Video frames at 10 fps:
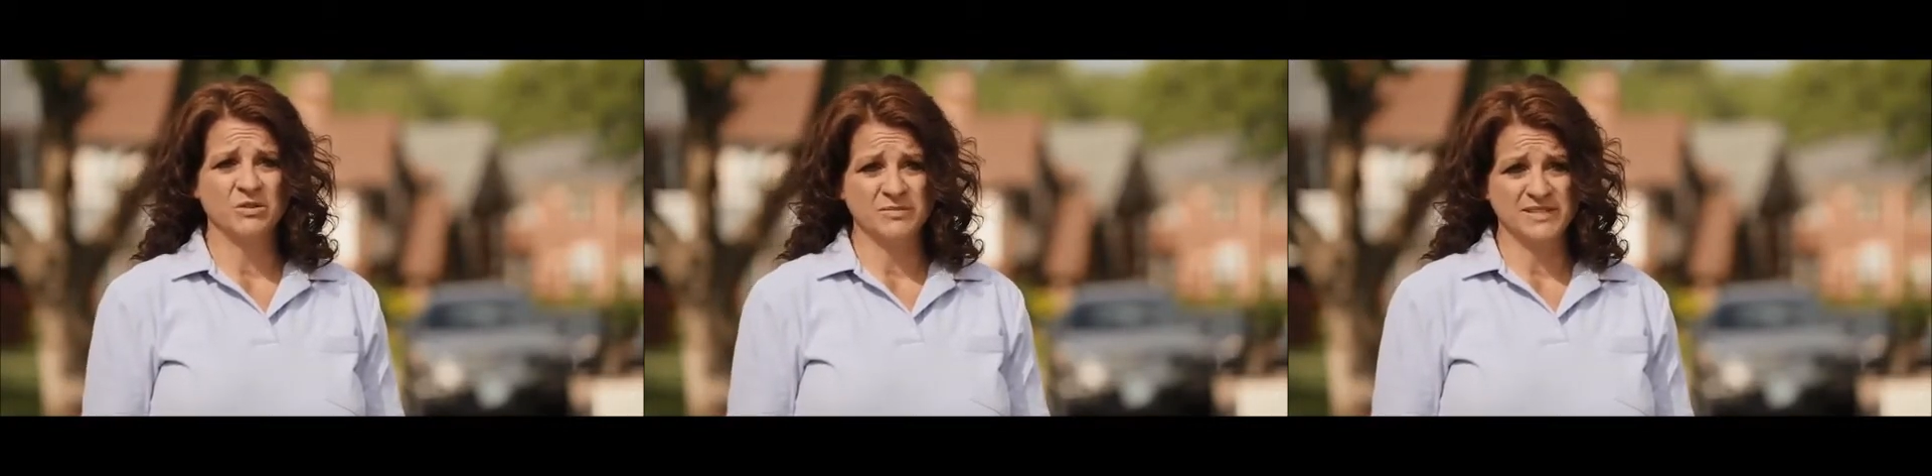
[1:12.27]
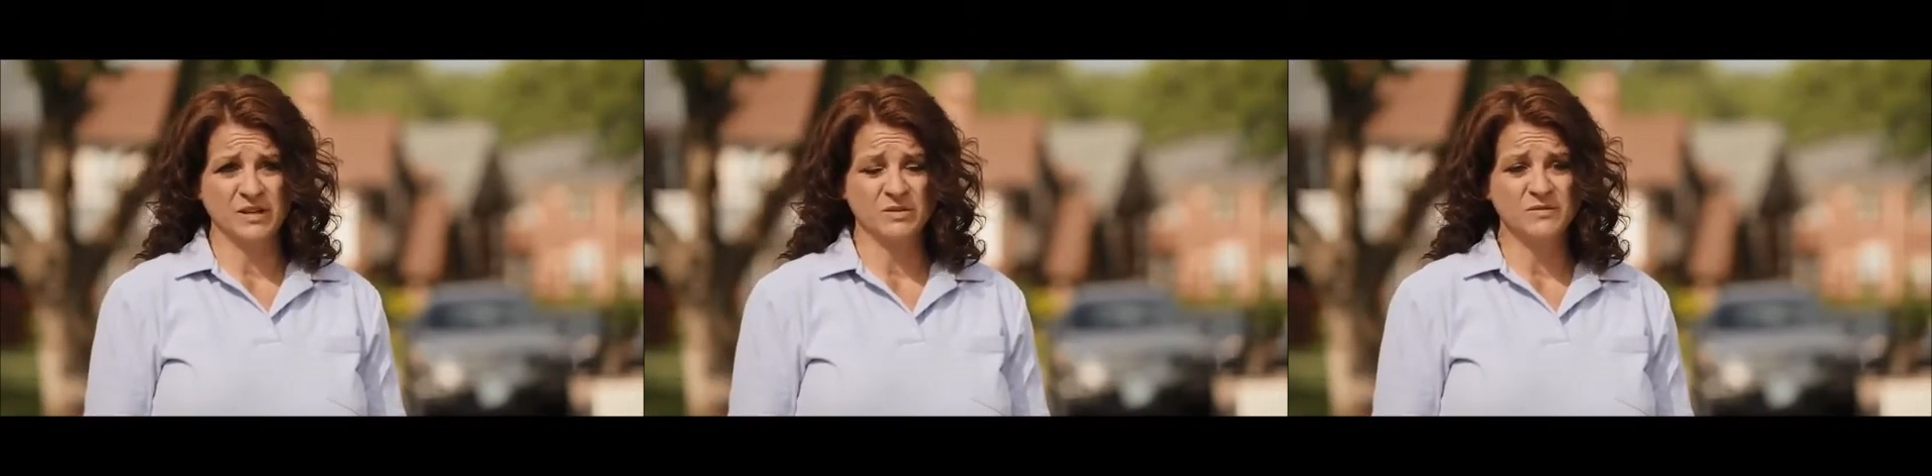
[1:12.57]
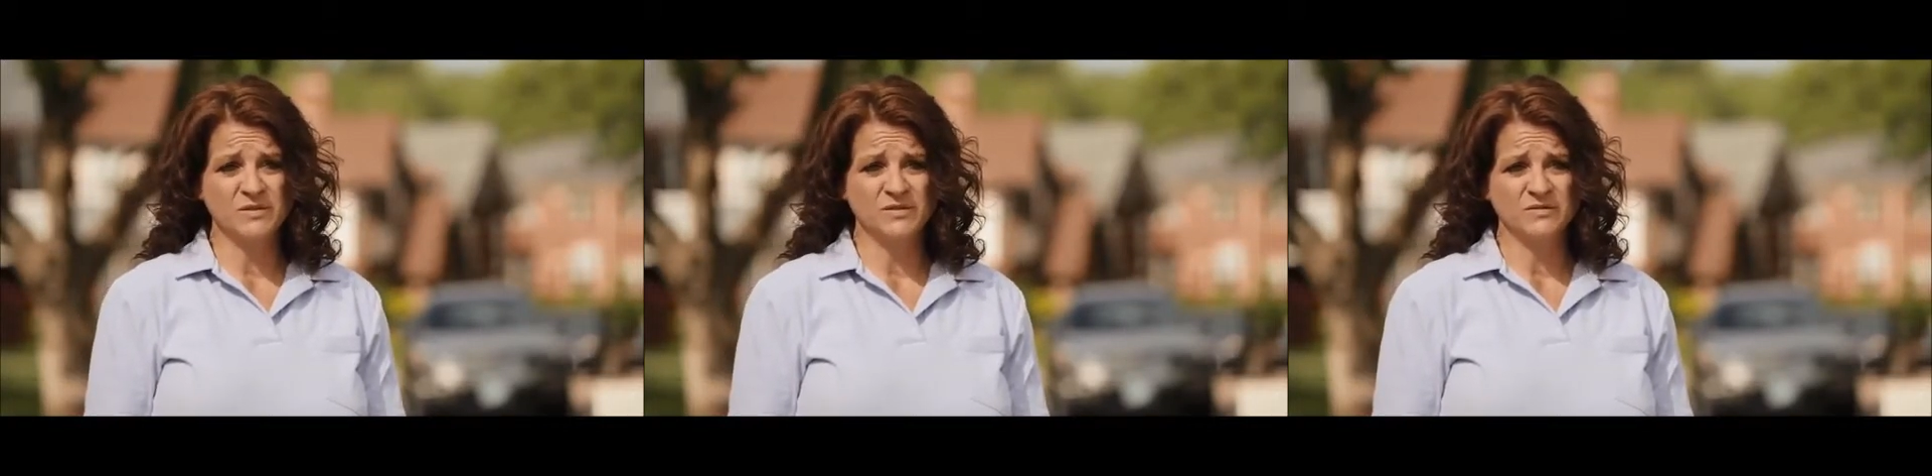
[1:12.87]

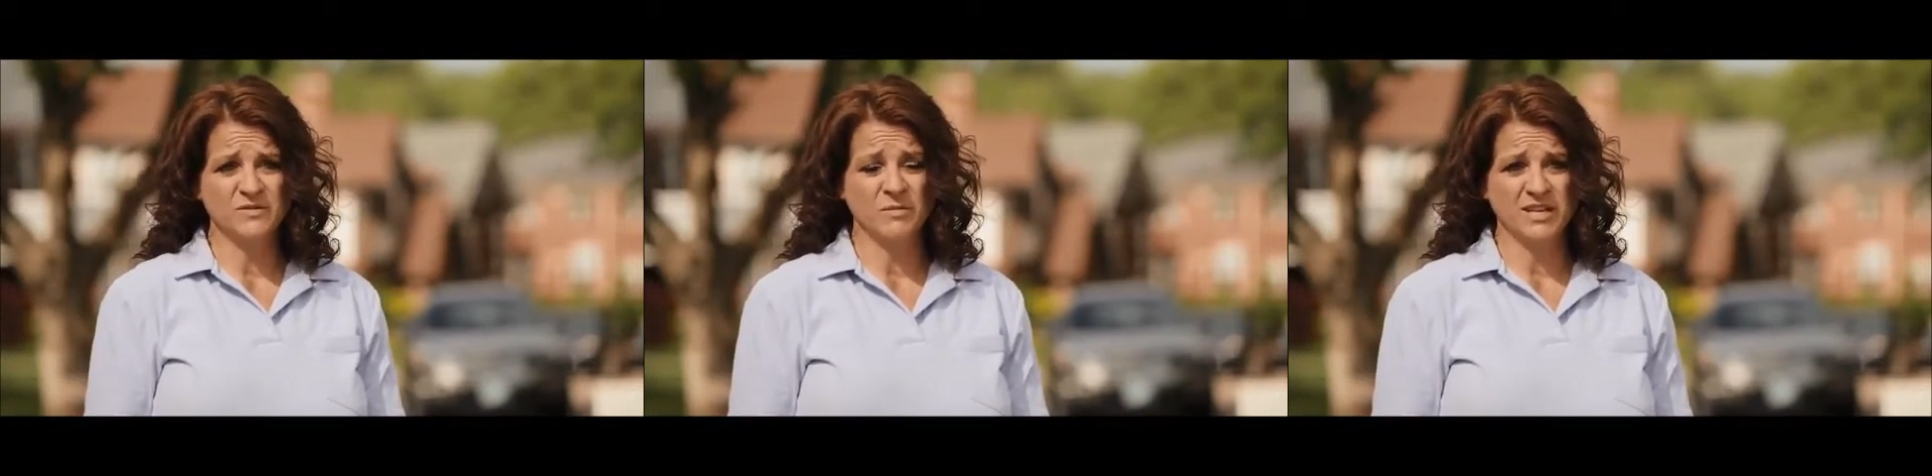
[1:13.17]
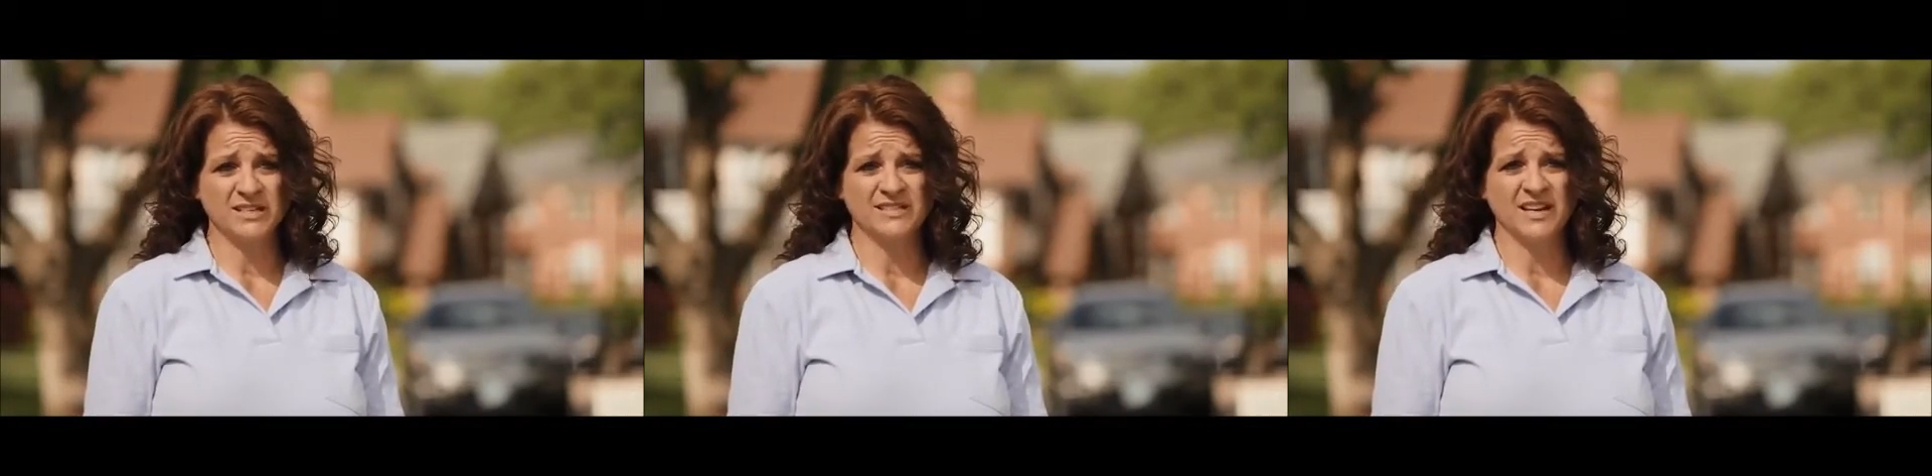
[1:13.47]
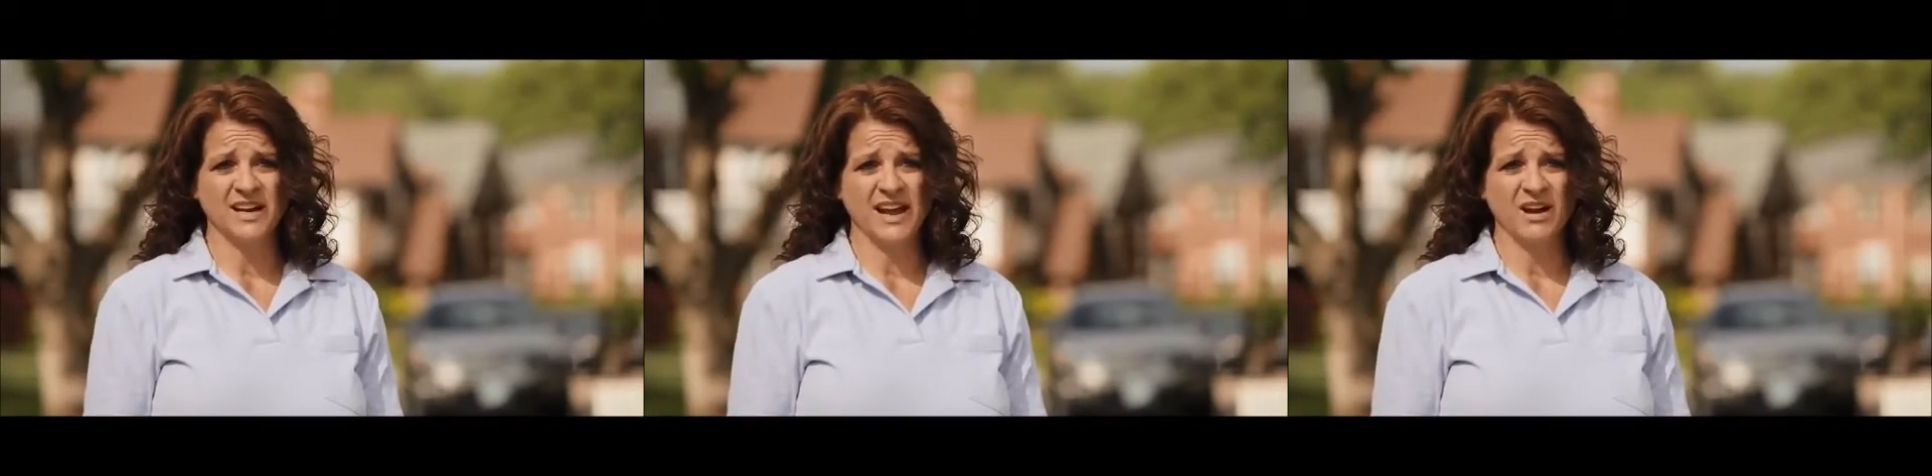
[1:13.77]
themselves from the
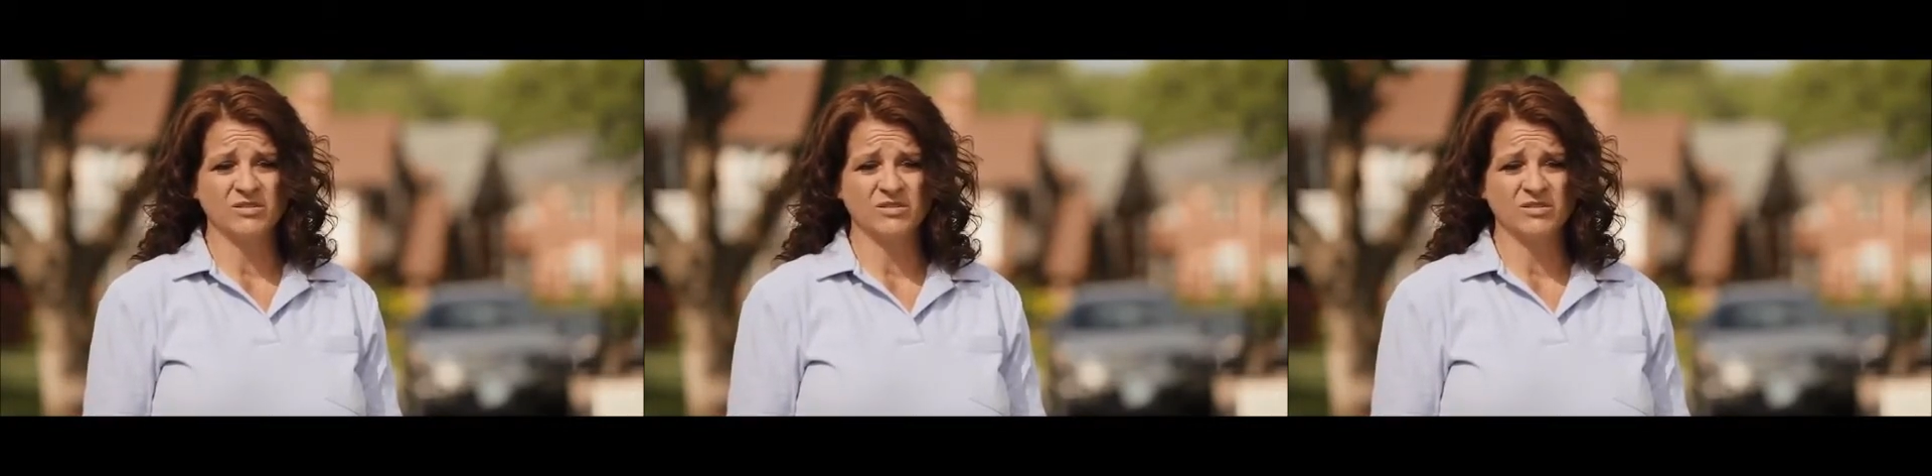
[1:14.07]
inside